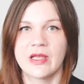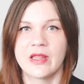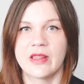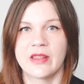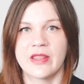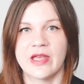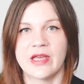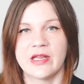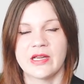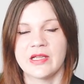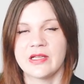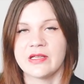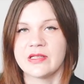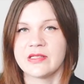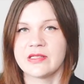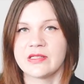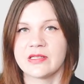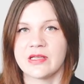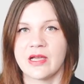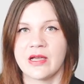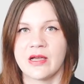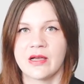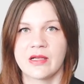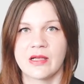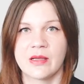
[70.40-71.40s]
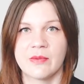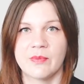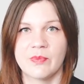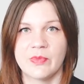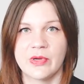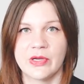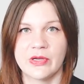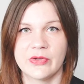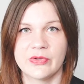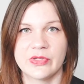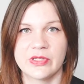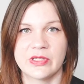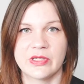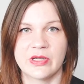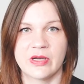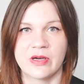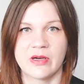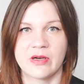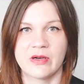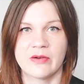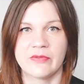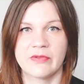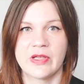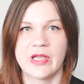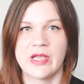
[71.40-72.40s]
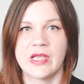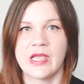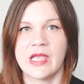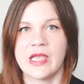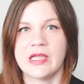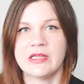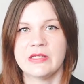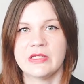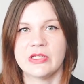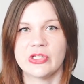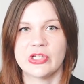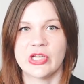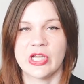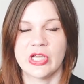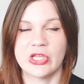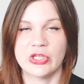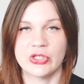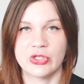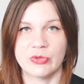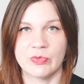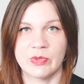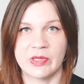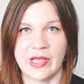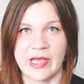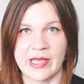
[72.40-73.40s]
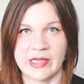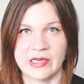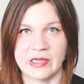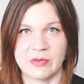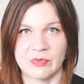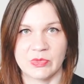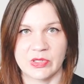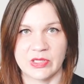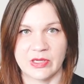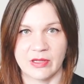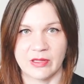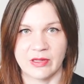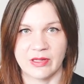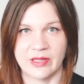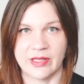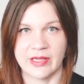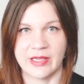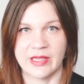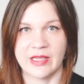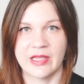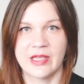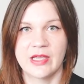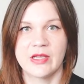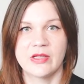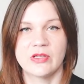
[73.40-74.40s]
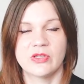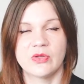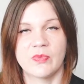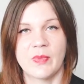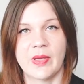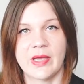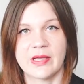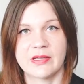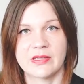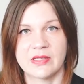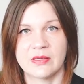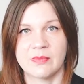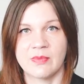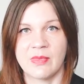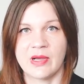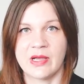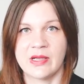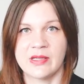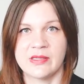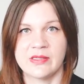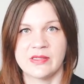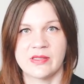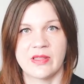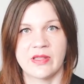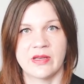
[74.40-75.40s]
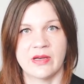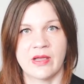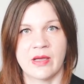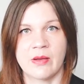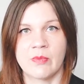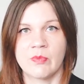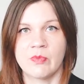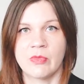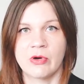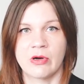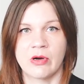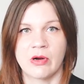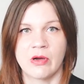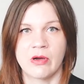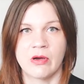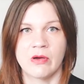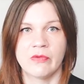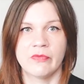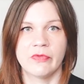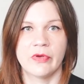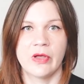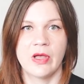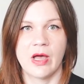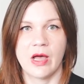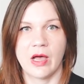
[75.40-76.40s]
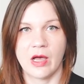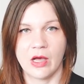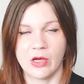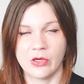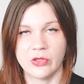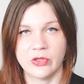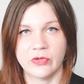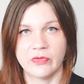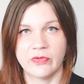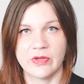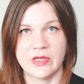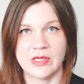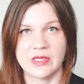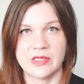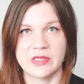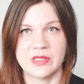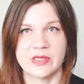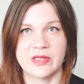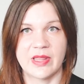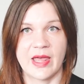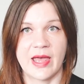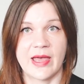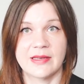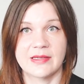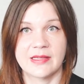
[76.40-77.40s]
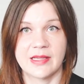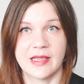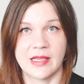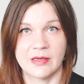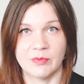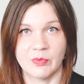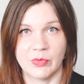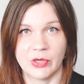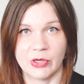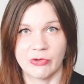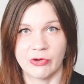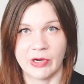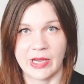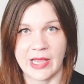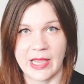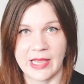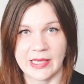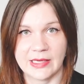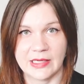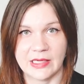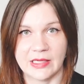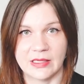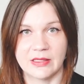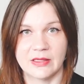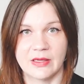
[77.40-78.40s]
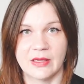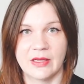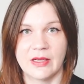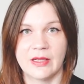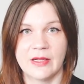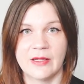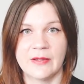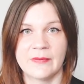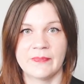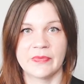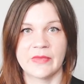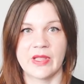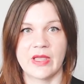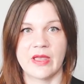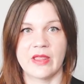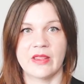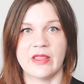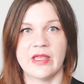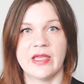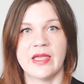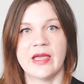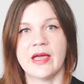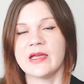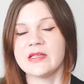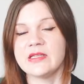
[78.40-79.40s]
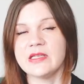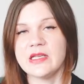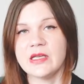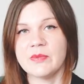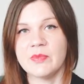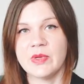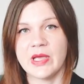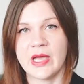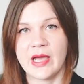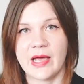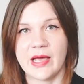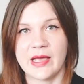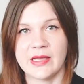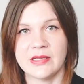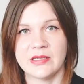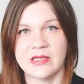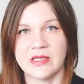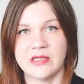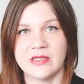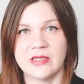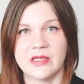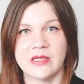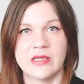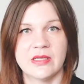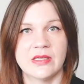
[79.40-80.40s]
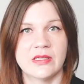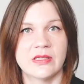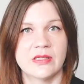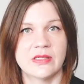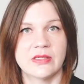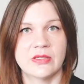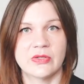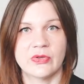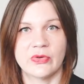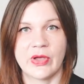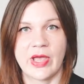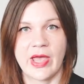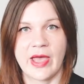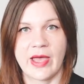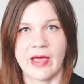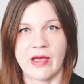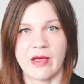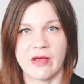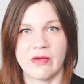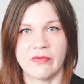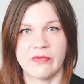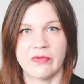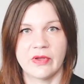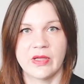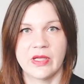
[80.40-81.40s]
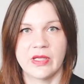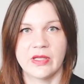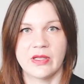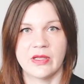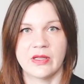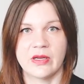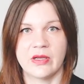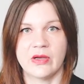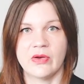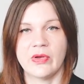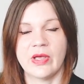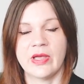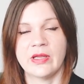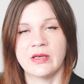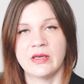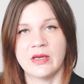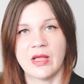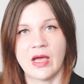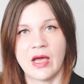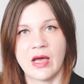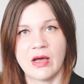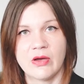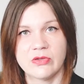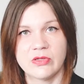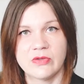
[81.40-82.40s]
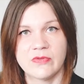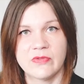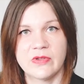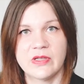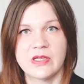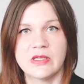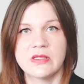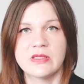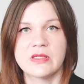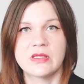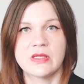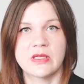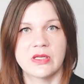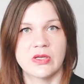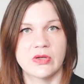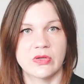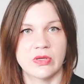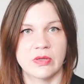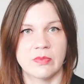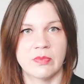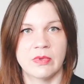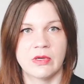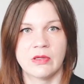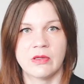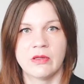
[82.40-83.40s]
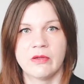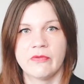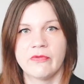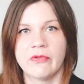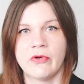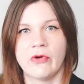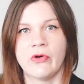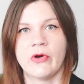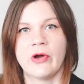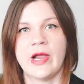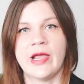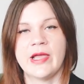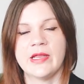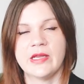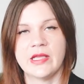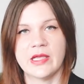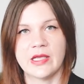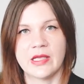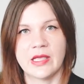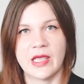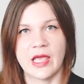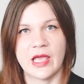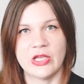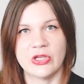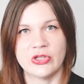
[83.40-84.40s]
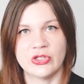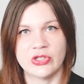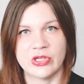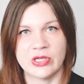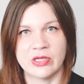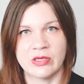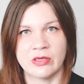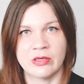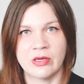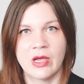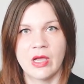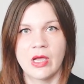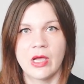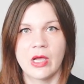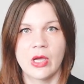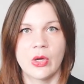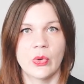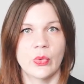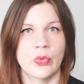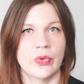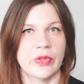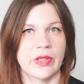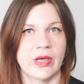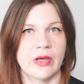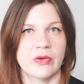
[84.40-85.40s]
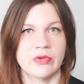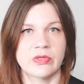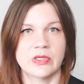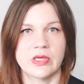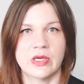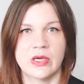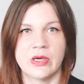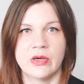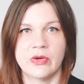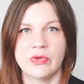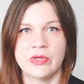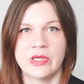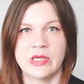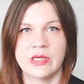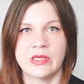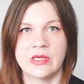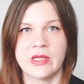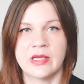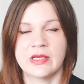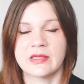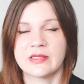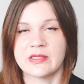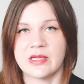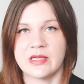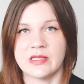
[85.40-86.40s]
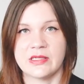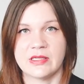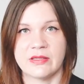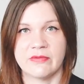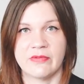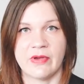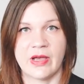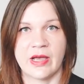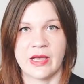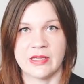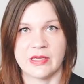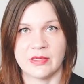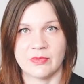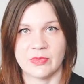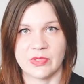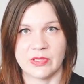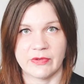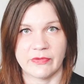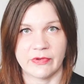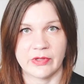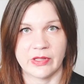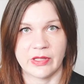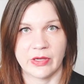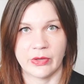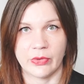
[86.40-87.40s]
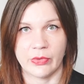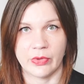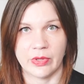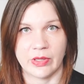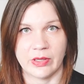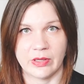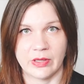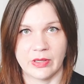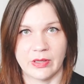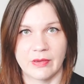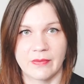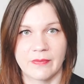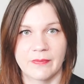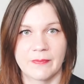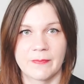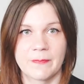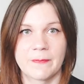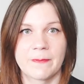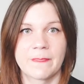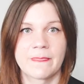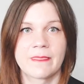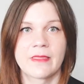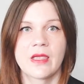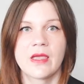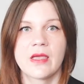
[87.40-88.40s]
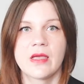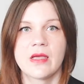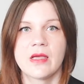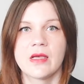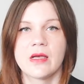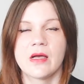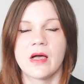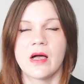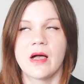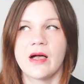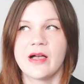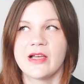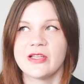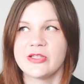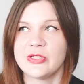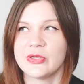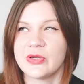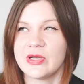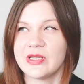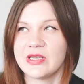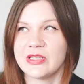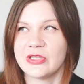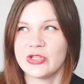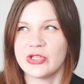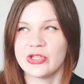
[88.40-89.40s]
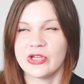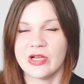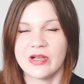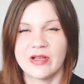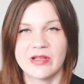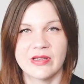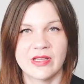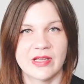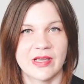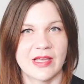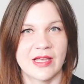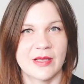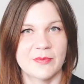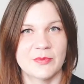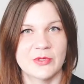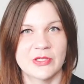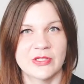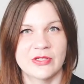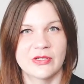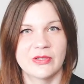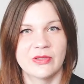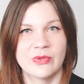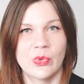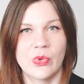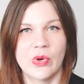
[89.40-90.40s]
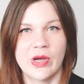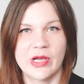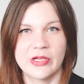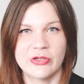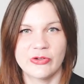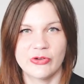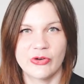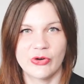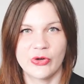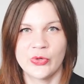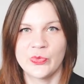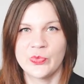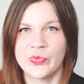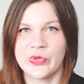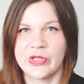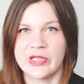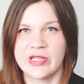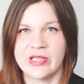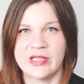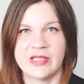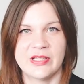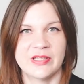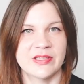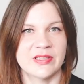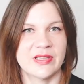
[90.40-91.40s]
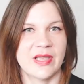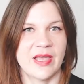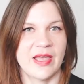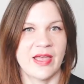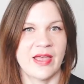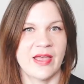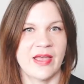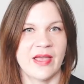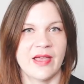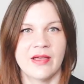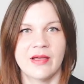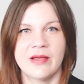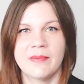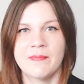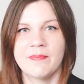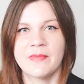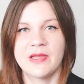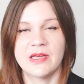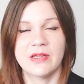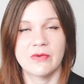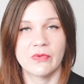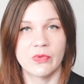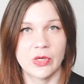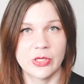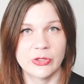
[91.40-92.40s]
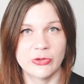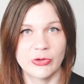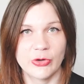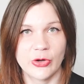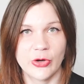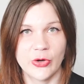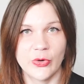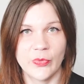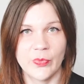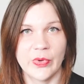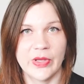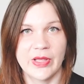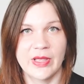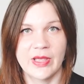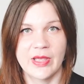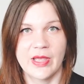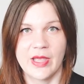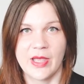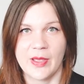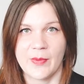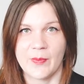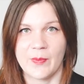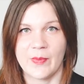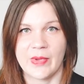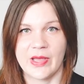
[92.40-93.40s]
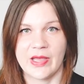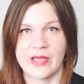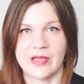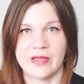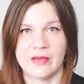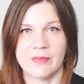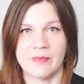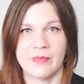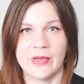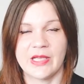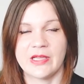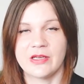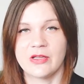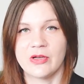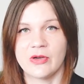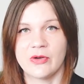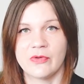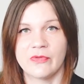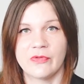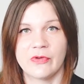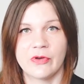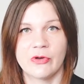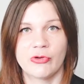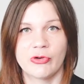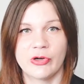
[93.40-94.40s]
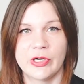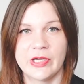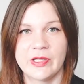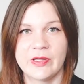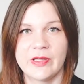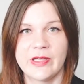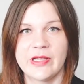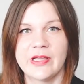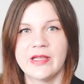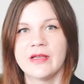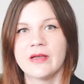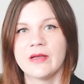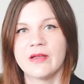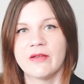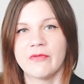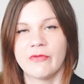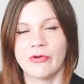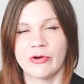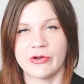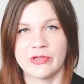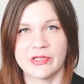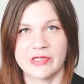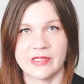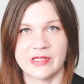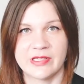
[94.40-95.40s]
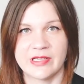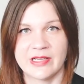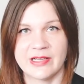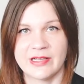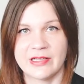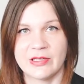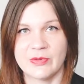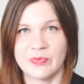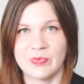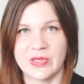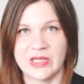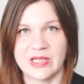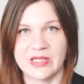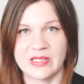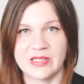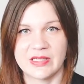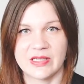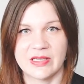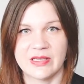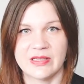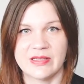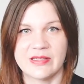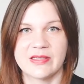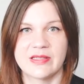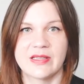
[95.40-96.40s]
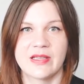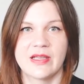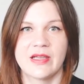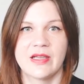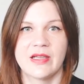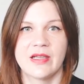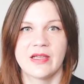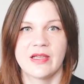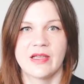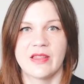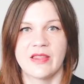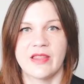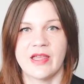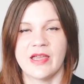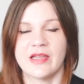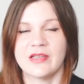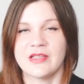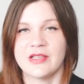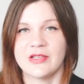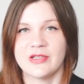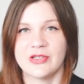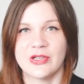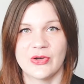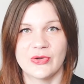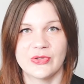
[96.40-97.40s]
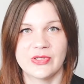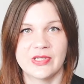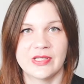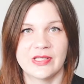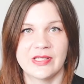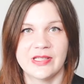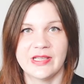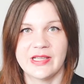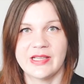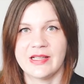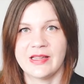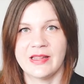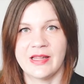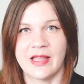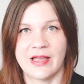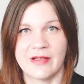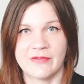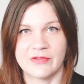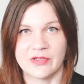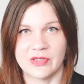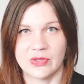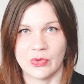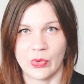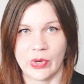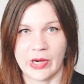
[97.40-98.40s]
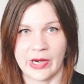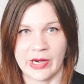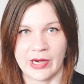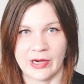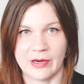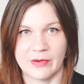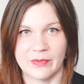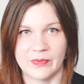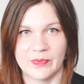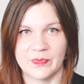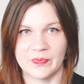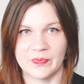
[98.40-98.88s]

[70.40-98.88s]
that is uh, composed of interchangeable items only to maximize the number of outfits that can be created. The idea behind it is to have, you know, an outfit suitable for any occasion without owning excessive items of clothing. Uh, to get a chart, a capsule wardrobe is a mini wardrobe made of really versatile pieces that you totally love to wear.